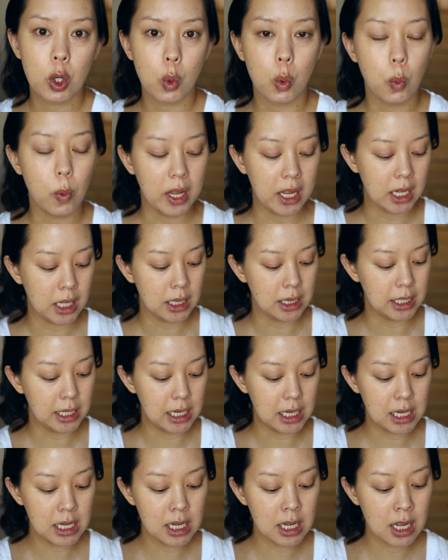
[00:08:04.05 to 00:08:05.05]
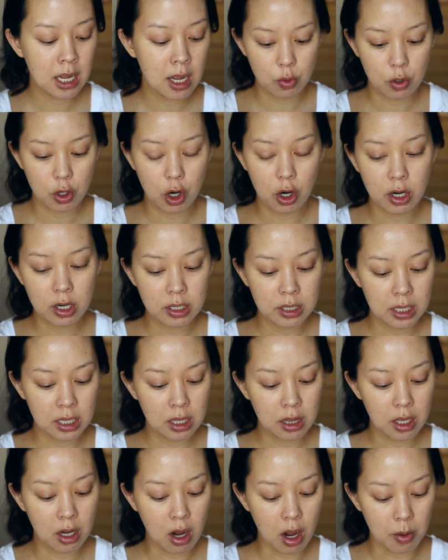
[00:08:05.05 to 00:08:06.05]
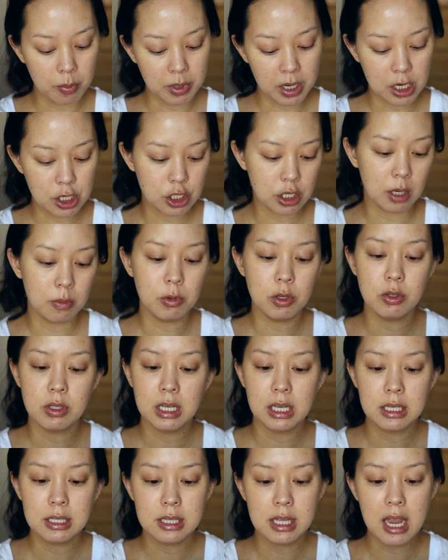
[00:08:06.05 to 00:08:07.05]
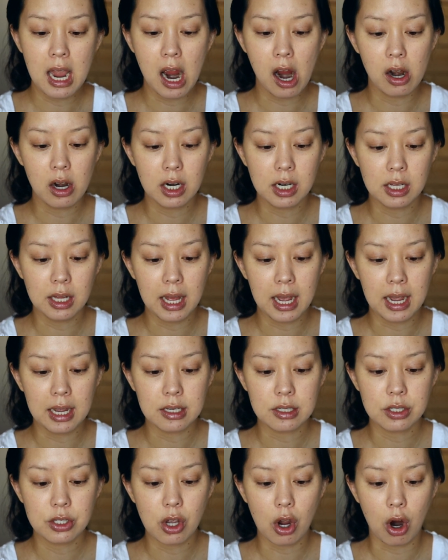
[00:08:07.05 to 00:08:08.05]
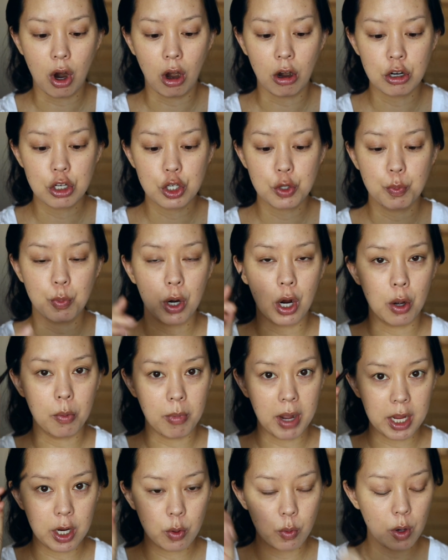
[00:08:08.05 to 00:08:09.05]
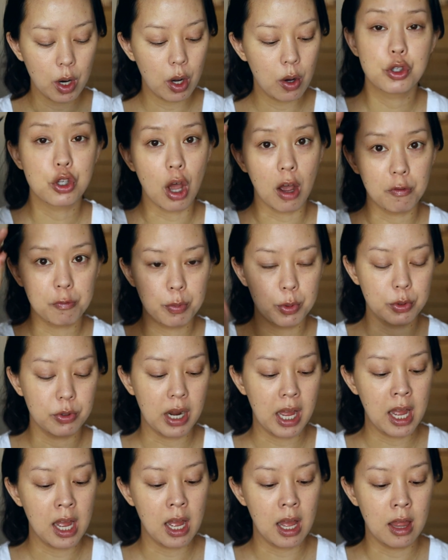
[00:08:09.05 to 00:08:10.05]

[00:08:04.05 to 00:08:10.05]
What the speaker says: quickly. Currently, the combination I'm using is the Hourglass Arch Brow Micro, Soft Brunette,